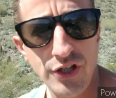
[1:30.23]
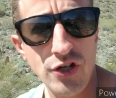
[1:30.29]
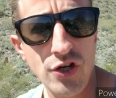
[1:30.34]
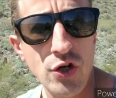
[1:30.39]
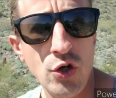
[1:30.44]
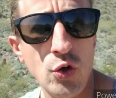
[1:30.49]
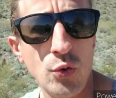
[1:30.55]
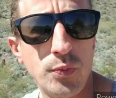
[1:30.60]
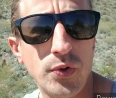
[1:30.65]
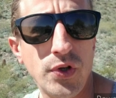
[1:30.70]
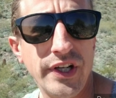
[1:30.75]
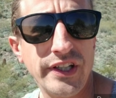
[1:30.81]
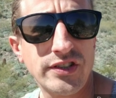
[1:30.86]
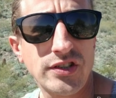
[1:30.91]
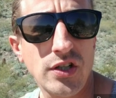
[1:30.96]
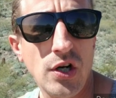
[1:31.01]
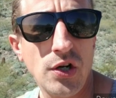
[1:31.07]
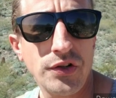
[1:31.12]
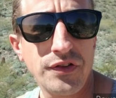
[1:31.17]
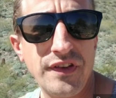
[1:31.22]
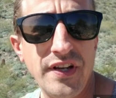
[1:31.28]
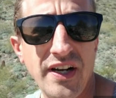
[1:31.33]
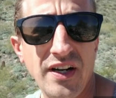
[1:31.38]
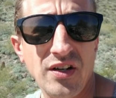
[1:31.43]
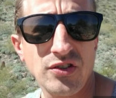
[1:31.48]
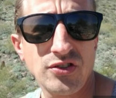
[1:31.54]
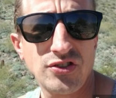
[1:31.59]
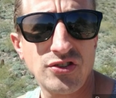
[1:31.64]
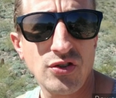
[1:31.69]
a new place called
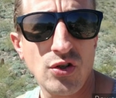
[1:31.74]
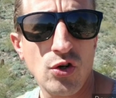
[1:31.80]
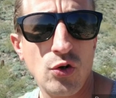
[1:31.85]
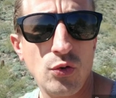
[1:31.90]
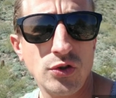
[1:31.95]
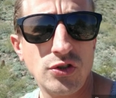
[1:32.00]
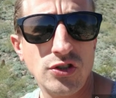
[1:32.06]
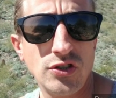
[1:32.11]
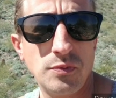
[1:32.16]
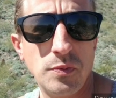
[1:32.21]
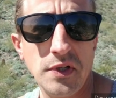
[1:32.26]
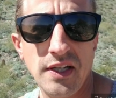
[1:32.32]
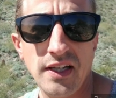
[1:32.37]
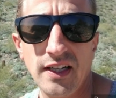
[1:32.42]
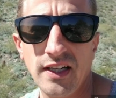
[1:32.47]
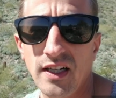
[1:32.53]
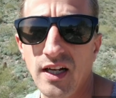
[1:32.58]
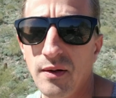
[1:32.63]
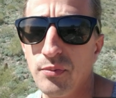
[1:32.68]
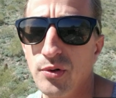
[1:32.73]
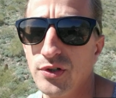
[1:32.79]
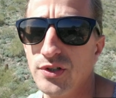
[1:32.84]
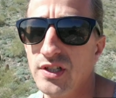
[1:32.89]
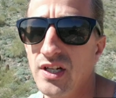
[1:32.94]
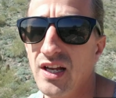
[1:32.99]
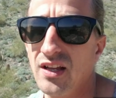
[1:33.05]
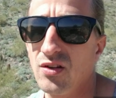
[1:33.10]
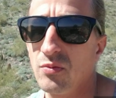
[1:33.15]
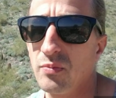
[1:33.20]
Terra Sol, which is being uh, put
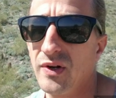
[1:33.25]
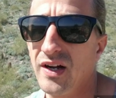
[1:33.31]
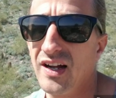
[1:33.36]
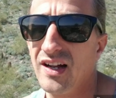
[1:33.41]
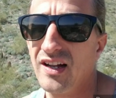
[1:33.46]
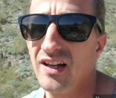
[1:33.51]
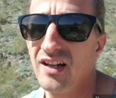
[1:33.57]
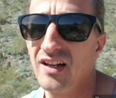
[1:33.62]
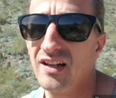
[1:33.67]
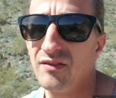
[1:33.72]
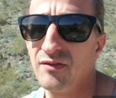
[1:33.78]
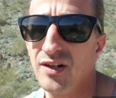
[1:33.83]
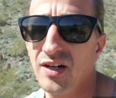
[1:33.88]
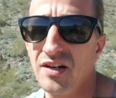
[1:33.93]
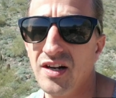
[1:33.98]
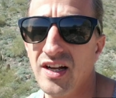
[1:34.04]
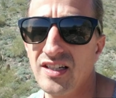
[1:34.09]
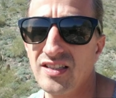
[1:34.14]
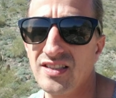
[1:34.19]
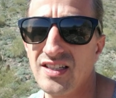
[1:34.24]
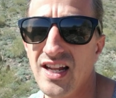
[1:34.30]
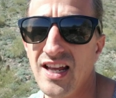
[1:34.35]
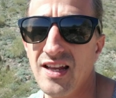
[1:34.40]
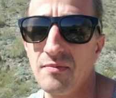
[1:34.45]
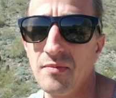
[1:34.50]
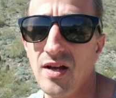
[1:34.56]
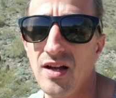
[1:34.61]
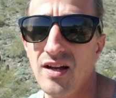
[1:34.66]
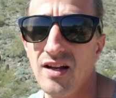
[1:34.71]
together by a very nice
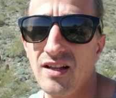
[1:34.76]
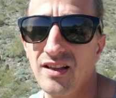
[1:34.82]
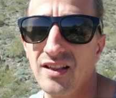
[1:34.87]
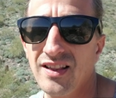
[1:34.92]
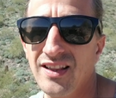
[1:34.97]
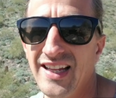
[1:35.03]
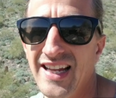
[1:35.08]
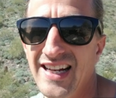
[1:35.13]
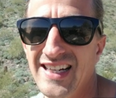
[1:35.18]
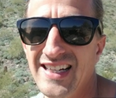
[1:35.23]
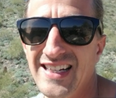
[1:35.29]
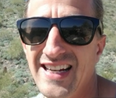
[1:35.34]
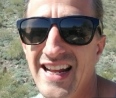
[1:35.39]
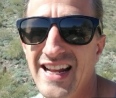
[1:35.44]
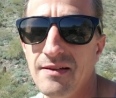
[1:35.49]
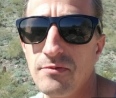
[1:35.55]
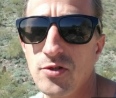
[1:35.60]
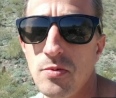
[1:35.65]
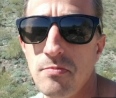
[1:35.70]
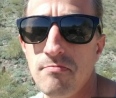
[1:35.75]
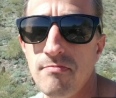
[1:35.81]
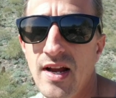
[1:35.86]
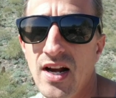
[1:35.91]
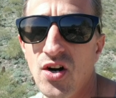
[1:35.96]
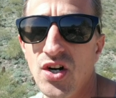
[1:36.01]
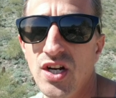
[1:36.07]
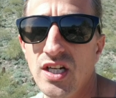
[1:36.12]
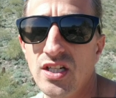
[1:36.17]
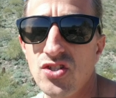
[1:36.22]
name, lady named
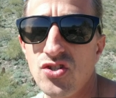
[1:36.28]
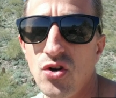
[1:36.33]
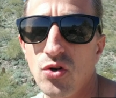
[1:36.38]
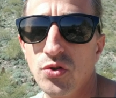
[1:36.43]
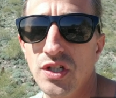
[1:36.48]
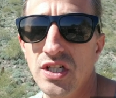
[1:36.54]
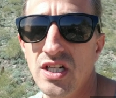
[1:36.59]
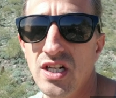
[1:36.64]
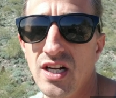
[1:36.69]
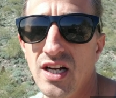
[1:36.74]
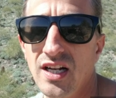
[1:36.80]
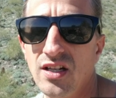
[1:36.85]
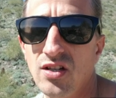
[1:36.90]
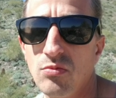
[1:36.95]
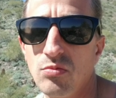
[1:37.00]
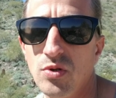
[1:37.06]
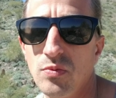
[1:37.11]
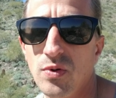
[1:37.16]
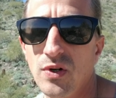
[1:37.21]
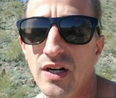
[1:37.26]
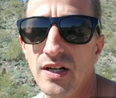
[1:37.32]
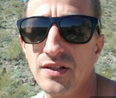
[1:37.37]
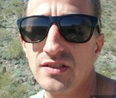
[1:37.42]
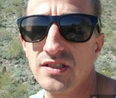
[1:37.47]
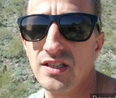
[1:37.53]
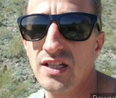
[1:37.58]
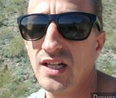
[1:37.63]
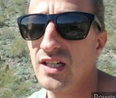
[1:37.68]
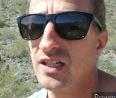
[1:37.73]
Mary Tolina. I could be
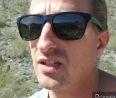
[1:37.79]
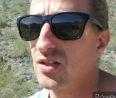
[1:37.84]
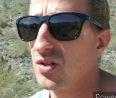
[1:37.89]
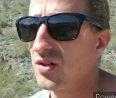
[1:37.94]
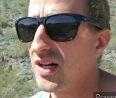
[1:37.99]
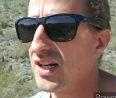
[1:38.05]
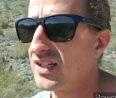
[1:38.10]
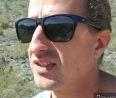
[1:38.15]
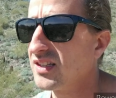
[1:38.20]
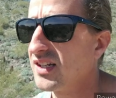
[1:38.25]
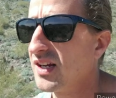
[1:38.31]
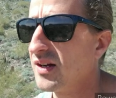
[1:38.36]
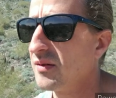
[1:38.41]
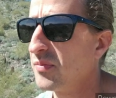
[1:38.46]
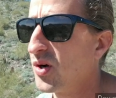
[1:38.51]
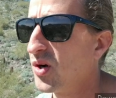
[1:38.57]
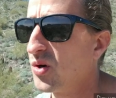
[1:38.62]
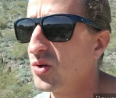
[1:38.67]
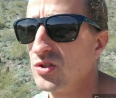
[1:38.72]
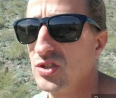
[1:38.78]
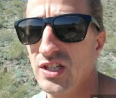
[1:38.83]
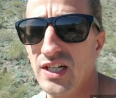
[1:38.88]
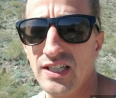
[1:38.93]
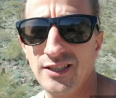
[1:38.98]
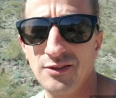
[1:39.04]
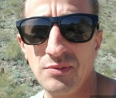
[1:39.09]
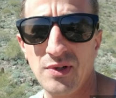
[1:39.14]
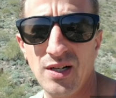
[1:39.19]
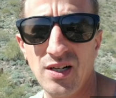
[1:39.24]
pronouncing that incorrectly. I
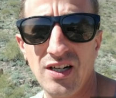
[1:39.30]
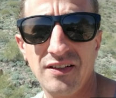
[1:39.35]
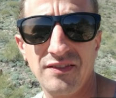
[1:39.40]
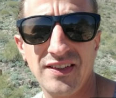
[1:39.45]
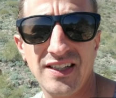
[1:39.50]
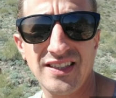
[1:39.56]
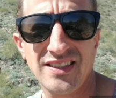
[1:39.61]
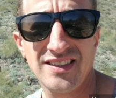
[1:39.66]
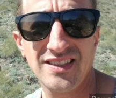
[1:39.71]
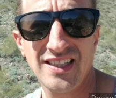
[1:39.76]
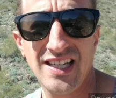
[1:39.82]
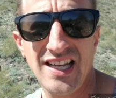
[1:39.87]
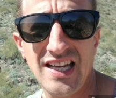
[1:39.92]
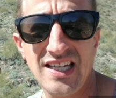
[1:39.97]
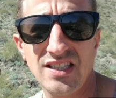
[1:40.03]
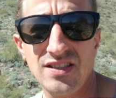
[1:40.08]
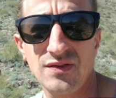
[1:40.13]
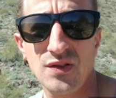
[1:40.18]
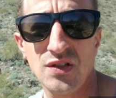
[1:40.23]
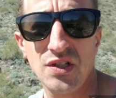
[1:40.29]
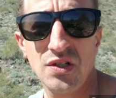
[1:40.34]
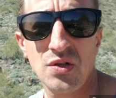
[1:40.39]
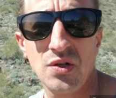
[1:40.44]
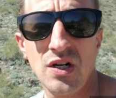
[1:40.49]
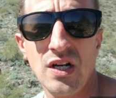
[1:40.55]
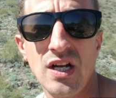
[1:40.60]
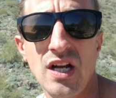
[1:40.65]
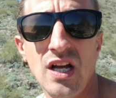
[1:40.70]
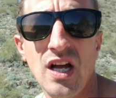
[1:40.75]
apologize, Mary, if that's the case for you.
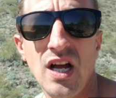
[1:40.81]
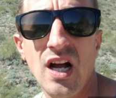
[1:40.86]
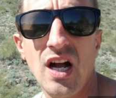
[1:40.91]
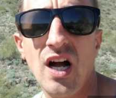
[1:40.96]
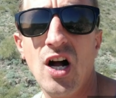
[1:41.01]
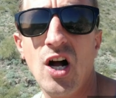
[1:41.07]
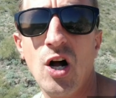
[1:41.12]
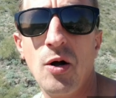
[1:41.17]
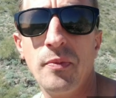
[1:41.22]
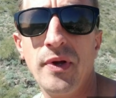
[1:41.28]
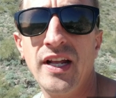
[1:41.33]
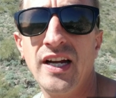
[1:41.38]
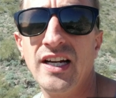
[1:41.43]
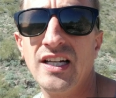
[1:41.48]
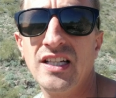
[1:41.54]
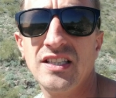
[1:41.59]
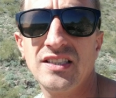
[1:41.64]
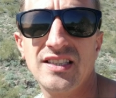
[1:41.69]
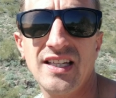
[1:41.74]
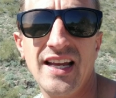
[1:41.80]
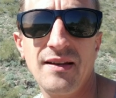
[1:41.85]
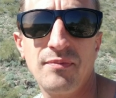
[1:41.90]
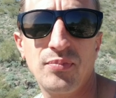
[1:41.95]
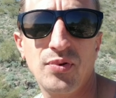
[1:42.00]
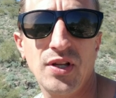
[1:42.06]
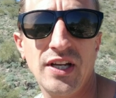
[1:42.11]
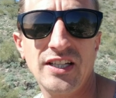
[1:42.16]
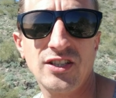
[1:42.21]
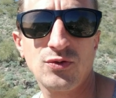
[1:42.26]
Um, and it is a
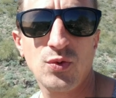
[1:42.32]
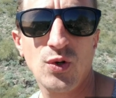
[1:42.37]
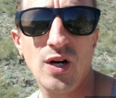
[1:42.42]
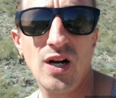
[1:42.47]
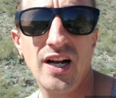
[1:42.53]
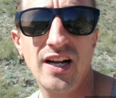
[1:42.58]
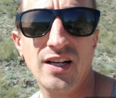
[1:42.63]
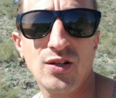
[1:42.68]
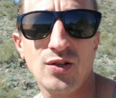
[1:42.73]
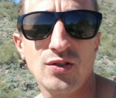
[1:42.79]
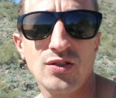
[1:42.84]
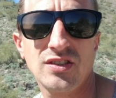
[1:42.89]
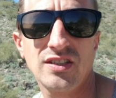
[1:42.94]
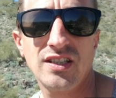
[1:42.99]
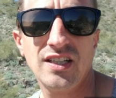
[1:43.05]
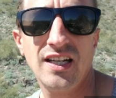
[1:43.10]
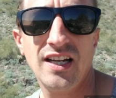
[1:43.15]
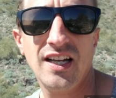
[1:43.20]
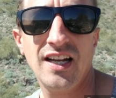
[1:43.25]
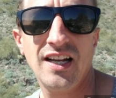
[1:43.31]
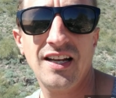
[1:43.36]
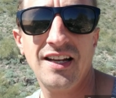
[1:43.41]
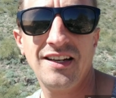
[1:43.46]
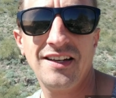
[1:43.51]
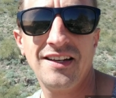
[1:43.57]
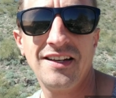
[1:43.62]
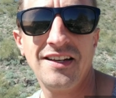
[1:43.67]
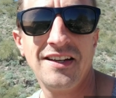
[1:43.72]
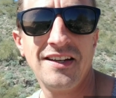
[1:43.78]
place where hikers
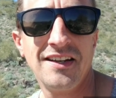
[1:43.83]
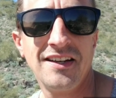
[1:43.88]
can,